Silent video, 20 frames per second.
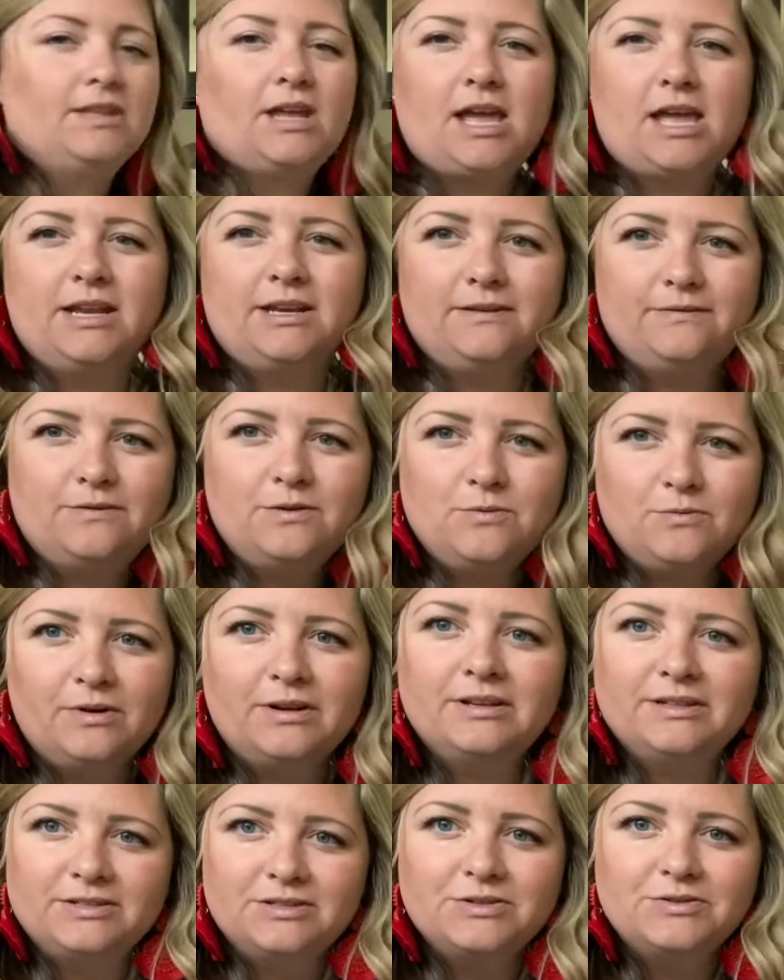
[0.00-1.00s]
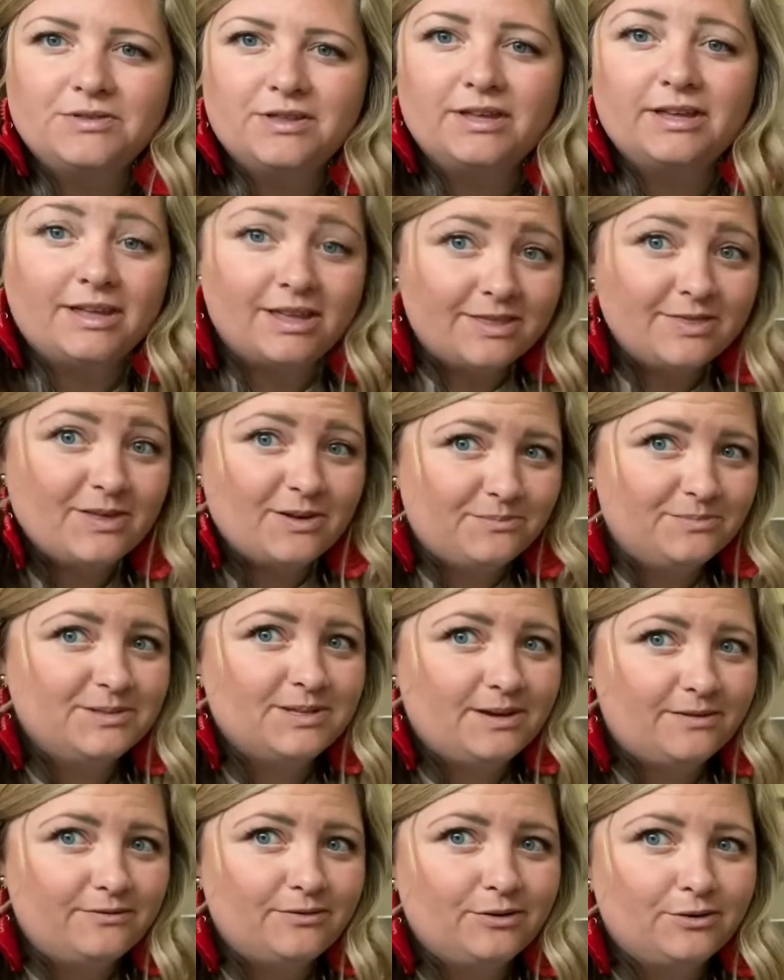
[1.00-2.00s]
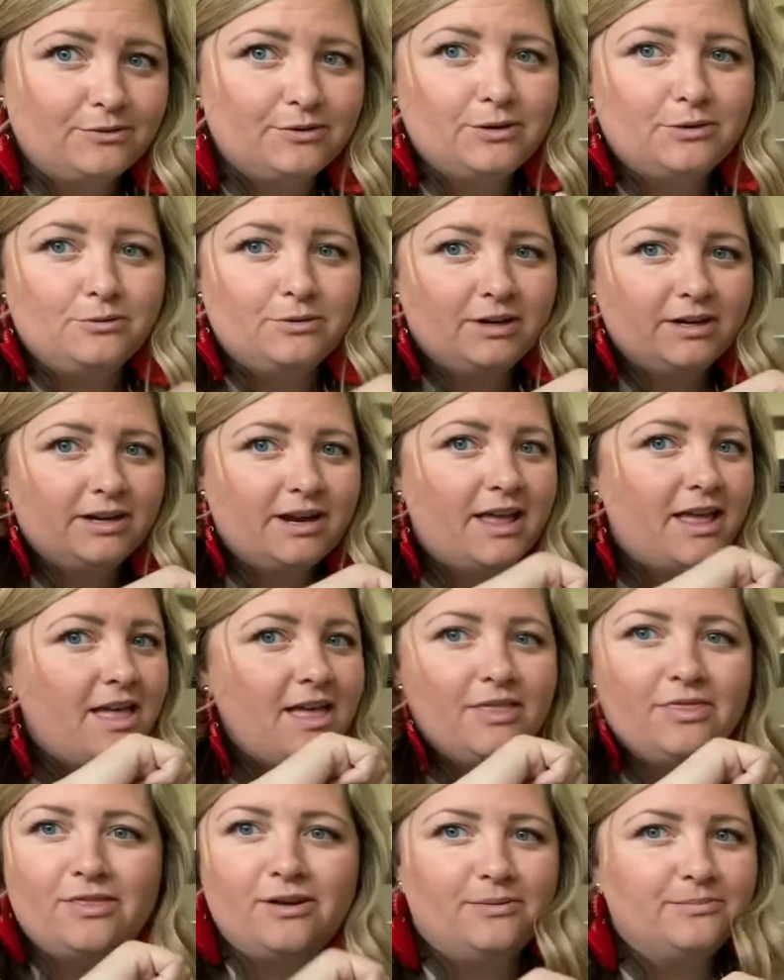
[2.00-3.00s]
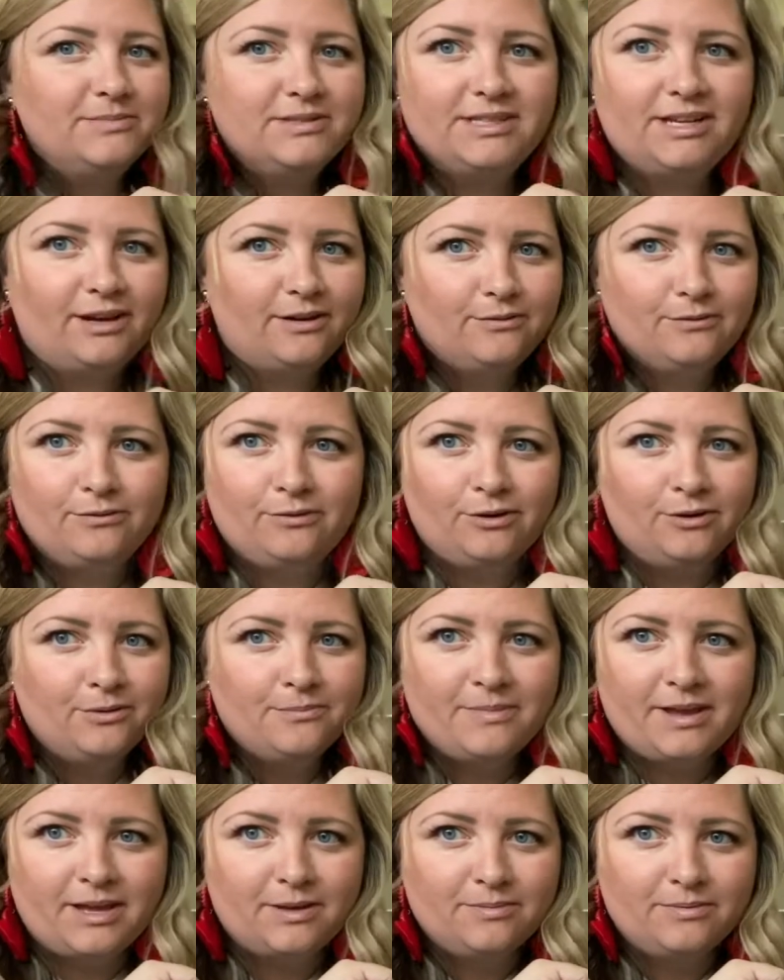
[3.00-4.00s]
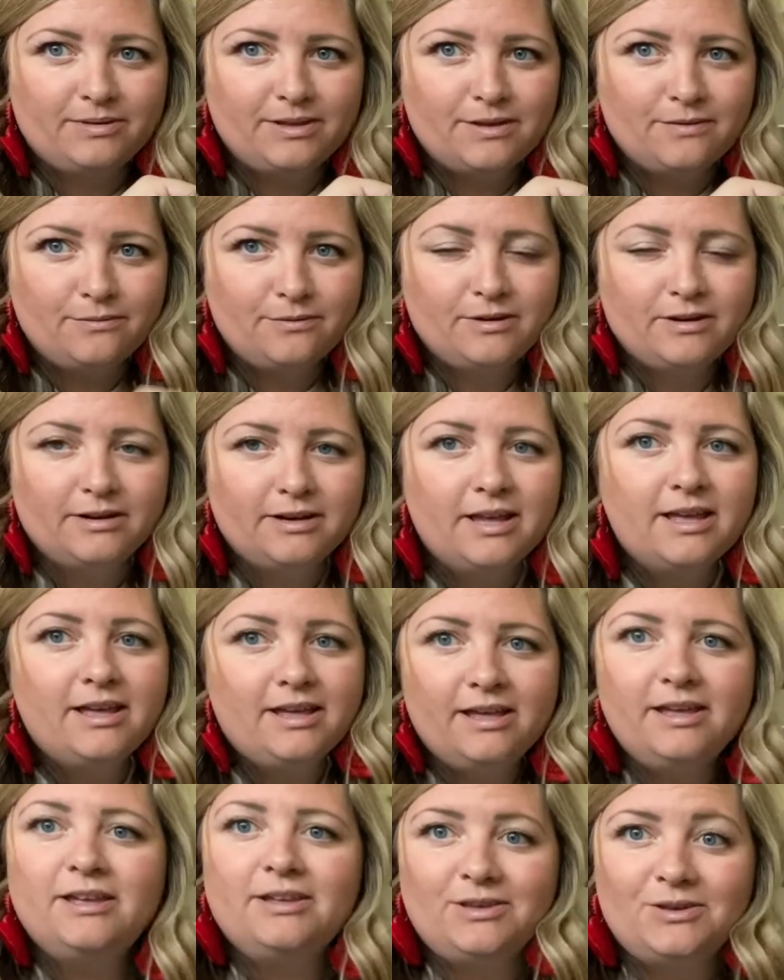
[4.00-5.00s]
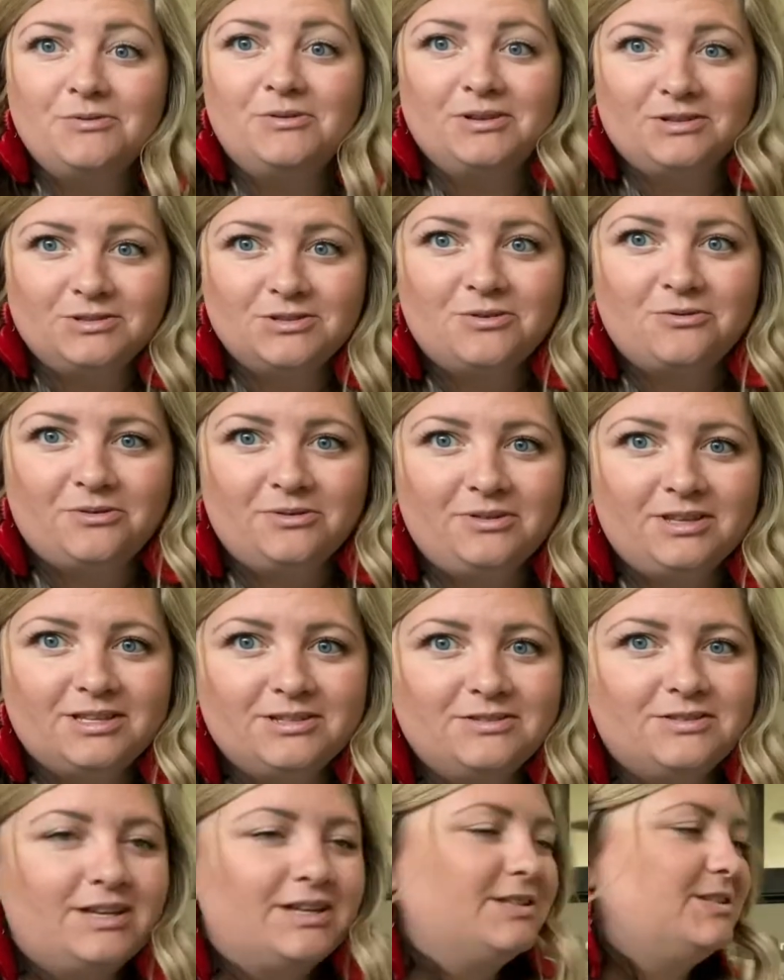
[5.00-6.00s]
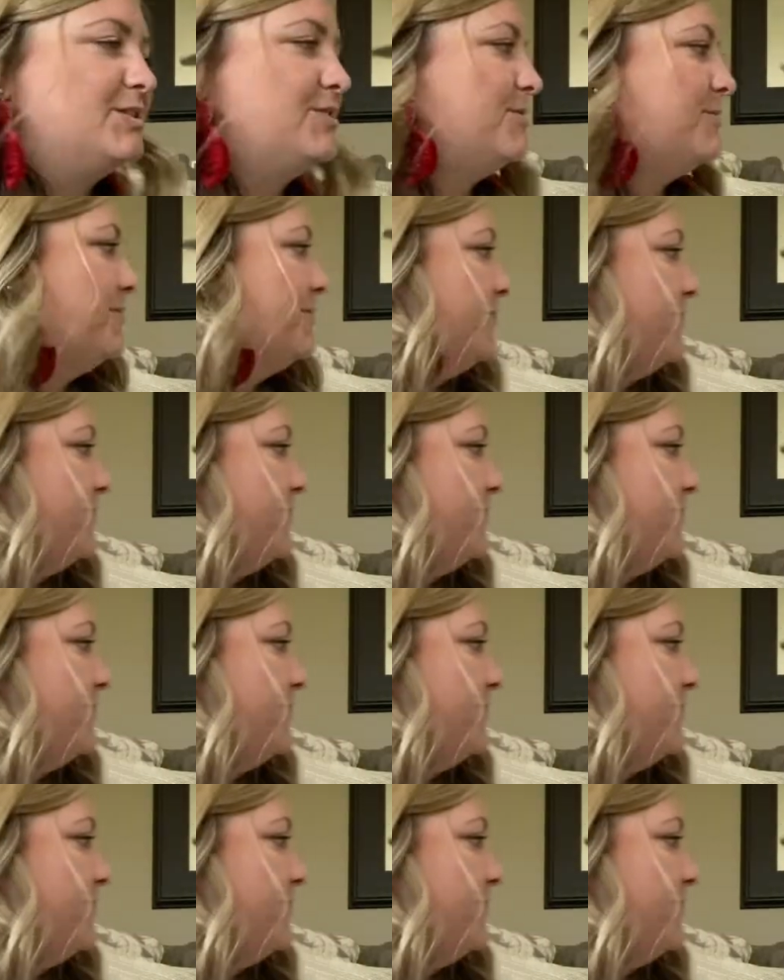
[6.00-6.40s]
And if you want to do the thumbs up for a real word, thumbs down for a make-believe word, you can totally do that too.